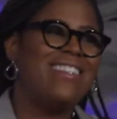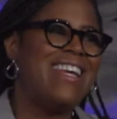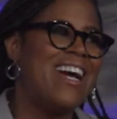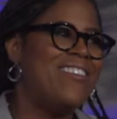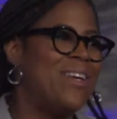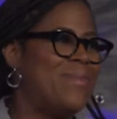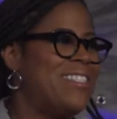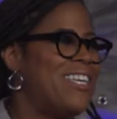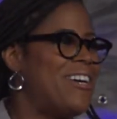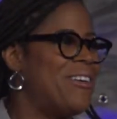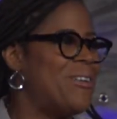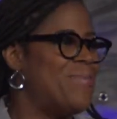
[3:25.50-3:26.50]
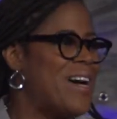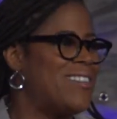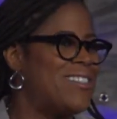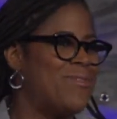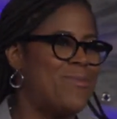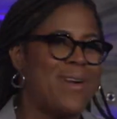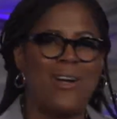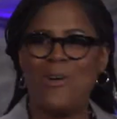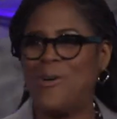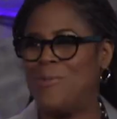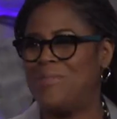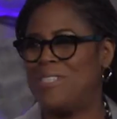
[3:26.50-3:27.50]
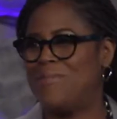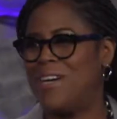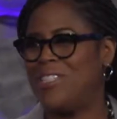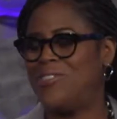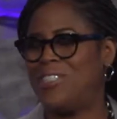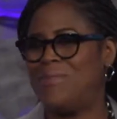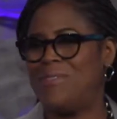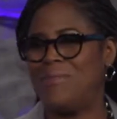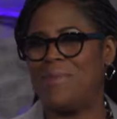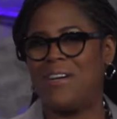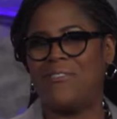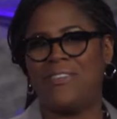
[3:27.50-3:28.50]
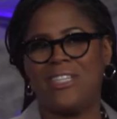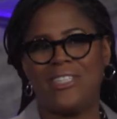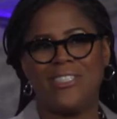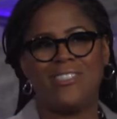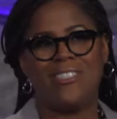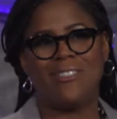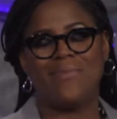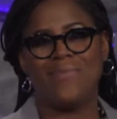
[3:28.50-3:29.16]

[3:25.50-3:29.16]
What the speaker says: Now let me tell you about some of my hopes and my dreams and my fears.